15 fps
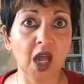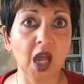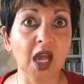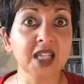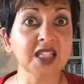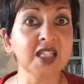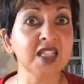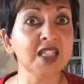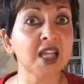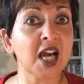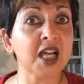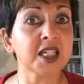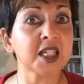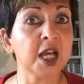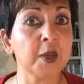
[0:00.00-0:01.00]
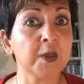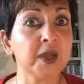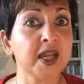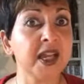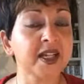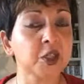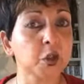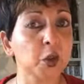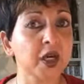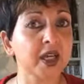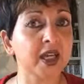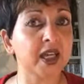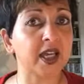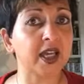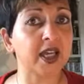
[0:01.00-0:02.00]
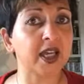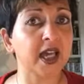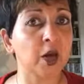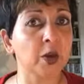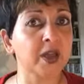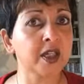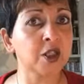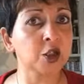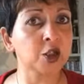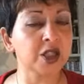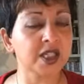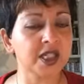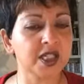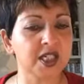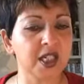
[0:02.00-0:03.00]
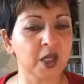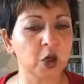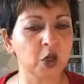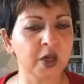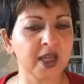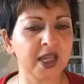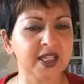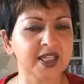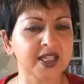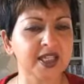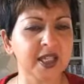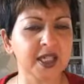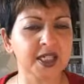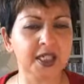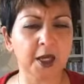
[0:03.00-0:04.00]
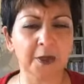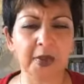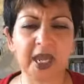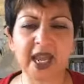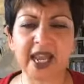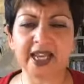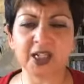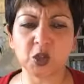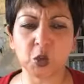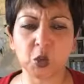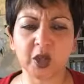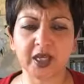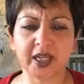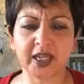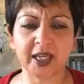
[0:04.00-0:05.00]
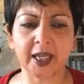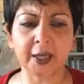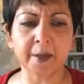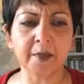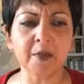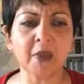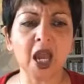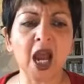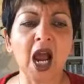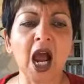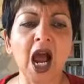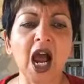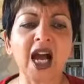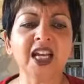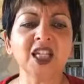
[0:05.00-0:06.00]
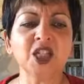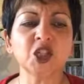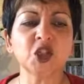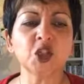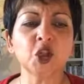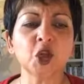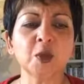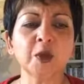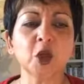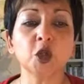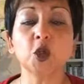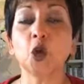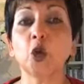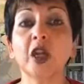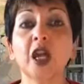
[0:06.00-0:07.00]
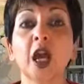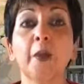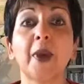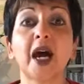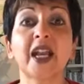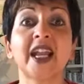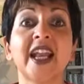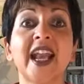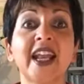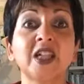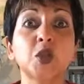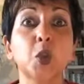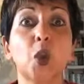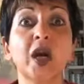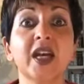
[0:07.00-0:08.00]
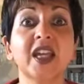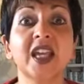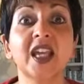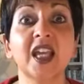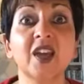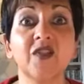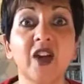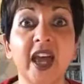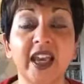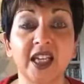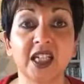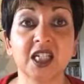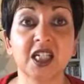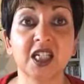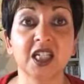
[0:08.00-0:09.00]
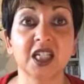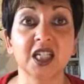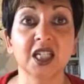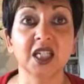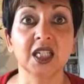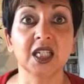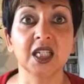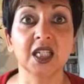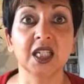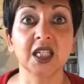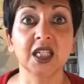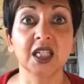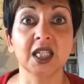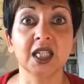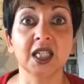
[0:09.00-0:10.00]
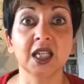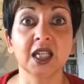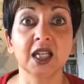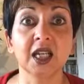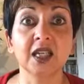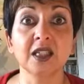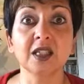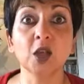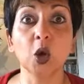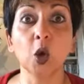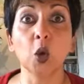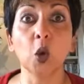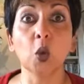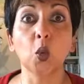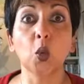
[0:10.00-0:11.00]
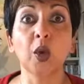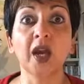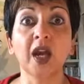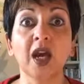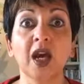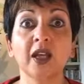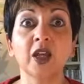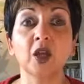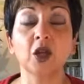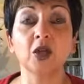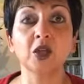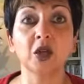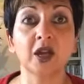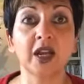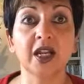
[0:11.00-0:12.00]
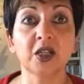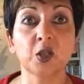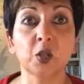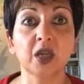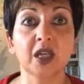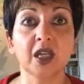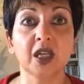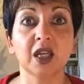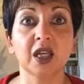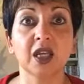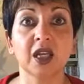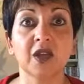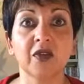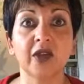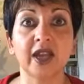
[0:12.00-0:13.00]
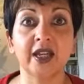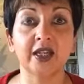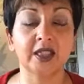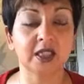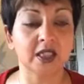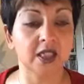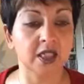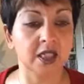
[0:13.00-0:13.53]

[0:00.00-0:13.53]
Startup networking. Now, interesting. Okay, startup networking. I assume you're talking about a networking event. So we are, sort of networking event.